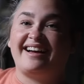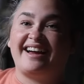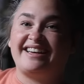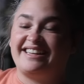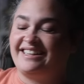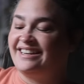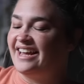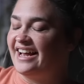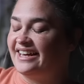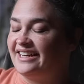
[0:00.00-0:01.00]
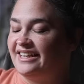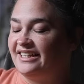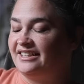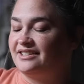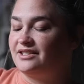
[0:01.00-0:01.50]
I didn't add
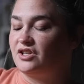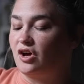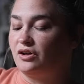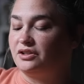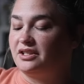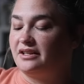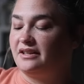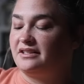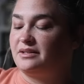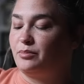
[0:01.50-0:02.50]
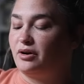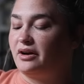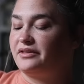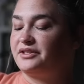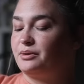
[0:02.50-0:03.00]
any salt to this
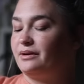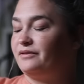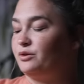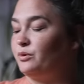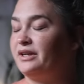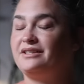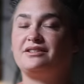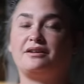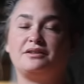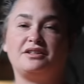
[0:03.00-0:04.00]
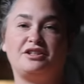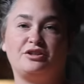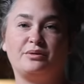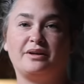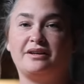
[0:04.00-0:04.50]
broth, so if you want it salted,
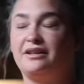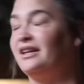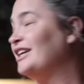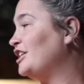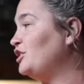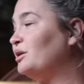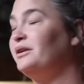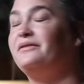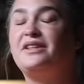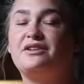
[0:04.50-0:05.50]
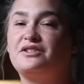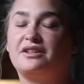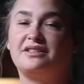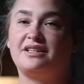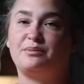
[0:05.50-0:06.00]
you could have either
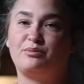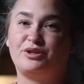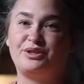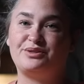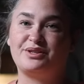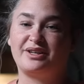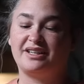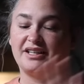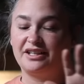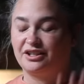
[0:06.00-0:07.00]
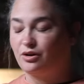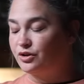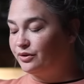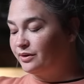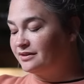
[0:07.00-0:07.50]
salted it when you started it.
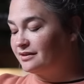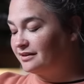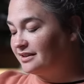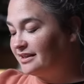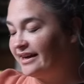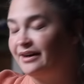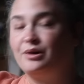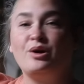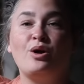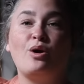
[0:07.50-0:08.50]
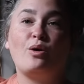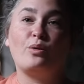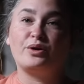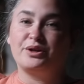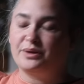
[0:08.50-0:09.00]
You can salt it now,
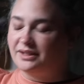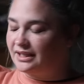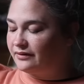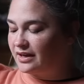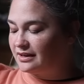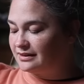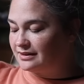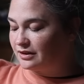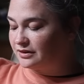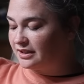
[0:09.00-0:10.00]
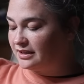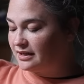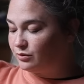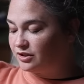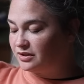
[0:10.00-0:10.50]
or you can leave it
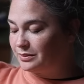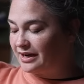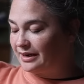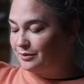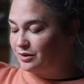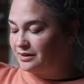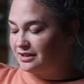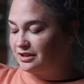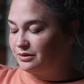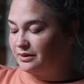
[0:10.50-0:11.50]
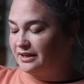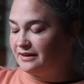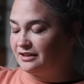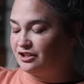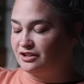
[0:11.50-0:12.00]
unsalted, which is what I'm going to do,
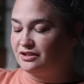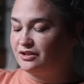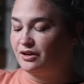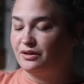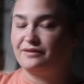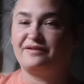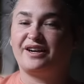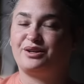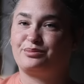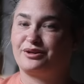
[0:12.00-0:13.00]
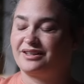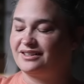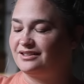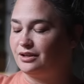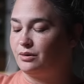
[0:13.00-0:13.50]
and then just salt the final
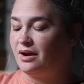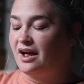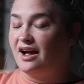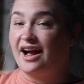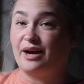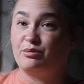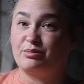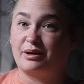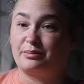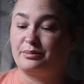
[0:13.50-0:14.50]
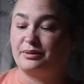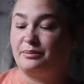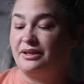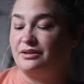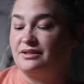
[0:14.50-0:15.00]
product. So I will probably
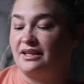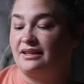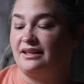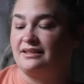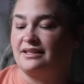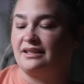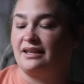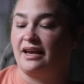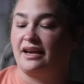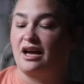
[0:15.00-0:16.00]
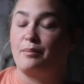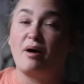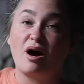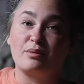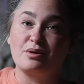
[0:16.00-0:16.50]
be using these in like a
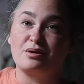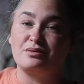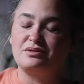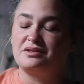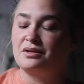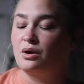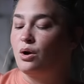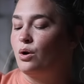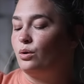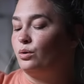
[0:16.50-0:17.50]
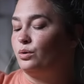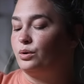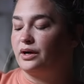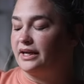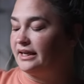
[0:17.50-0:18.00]
pot roast
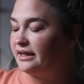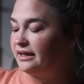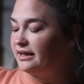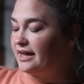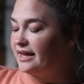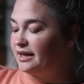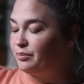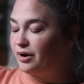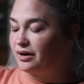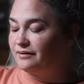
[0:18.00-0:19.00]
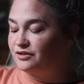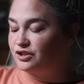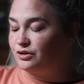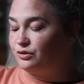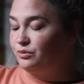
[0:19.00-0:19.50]
or in a pot of
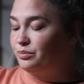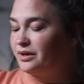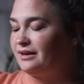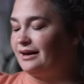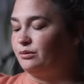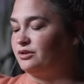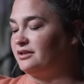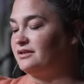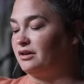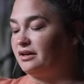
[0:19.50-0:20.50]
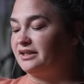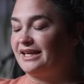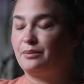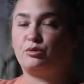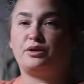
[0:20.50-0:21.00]
soup, and I will just salt at
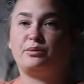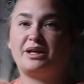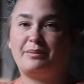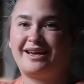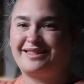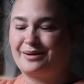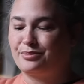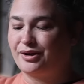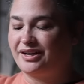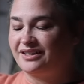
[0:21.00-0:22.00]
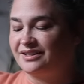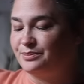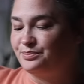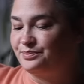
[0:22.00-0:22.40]
that point when I make that product.